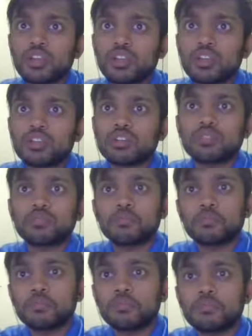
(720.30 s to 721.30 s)
that
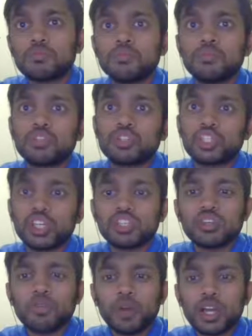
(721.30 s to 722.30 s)
the chasing
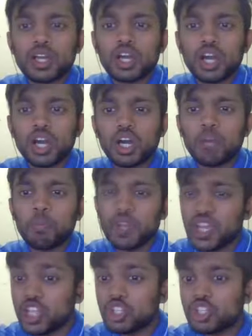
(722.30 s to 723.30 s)
pack play
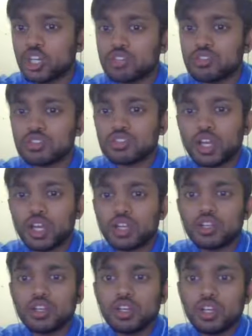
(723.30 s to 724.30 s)
each other and
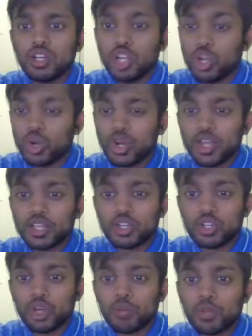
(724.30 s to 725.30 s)
look like they're
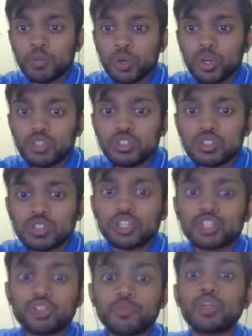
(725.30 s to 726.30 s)
dropping points, that
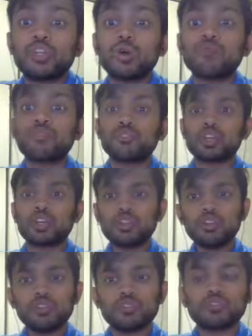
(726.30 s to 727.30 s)
should be top four secured.
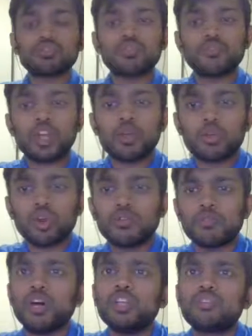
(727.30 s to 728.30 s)
This is a very important
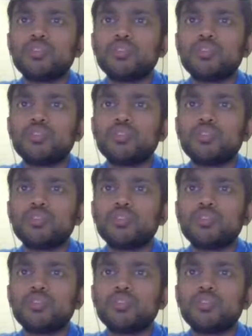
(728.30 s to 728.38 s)
match.